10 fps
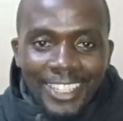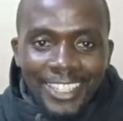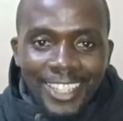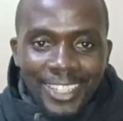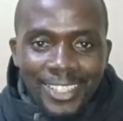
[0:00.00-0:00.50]

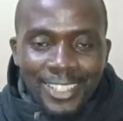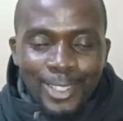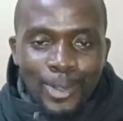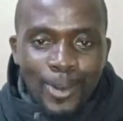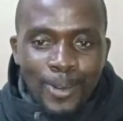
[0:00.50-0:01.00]
Yes,
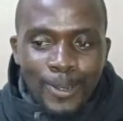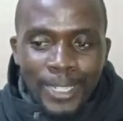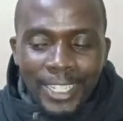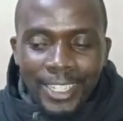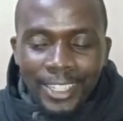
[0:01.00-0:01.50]
so
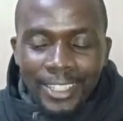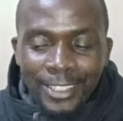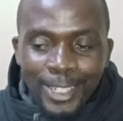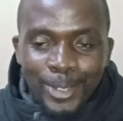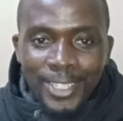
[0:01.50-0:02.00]

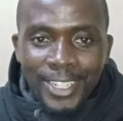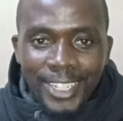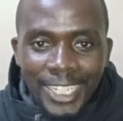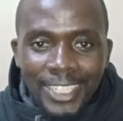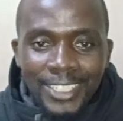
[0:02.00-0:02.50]
that was a
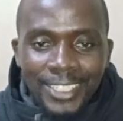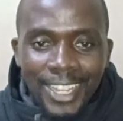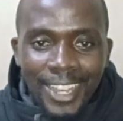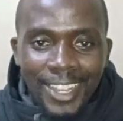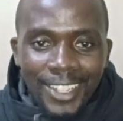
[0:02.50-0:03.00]
really
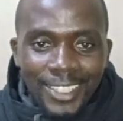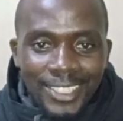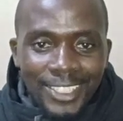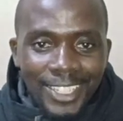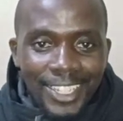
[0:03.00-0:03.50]

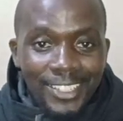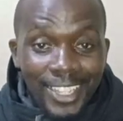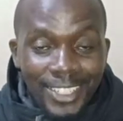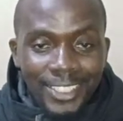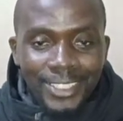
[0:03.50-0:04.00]

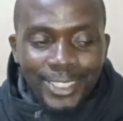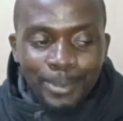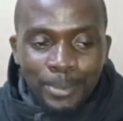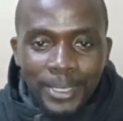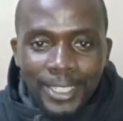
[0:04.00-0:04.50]
exciting trip
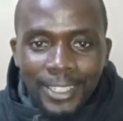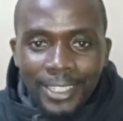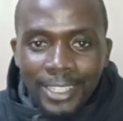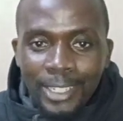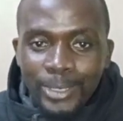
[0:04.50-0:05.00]

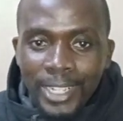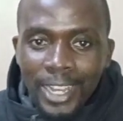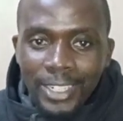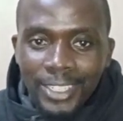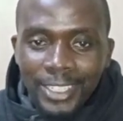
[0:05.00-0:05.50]
that we
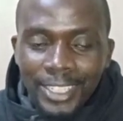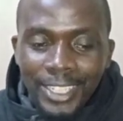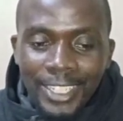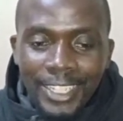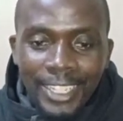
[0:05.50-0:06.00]
had,
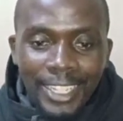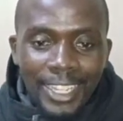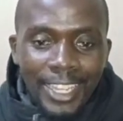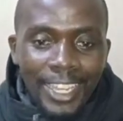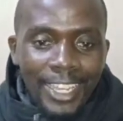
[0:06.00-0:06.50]

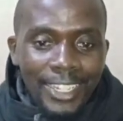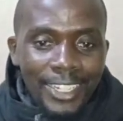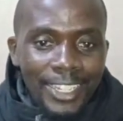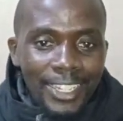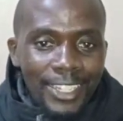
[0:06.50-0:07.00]
and
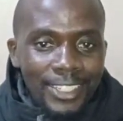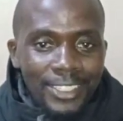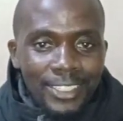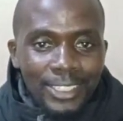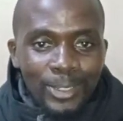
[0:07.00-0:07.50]

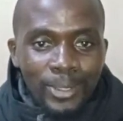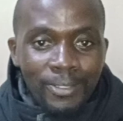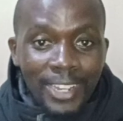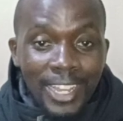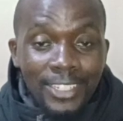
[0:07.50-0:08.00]
we've
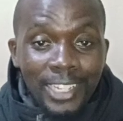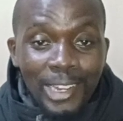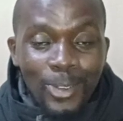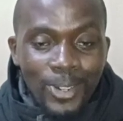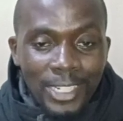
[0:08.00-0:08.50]
learned a
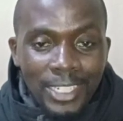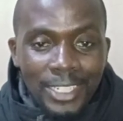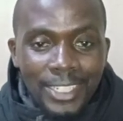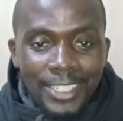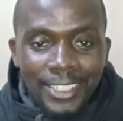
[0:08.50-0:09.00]

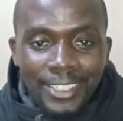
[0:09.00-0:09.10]
lot.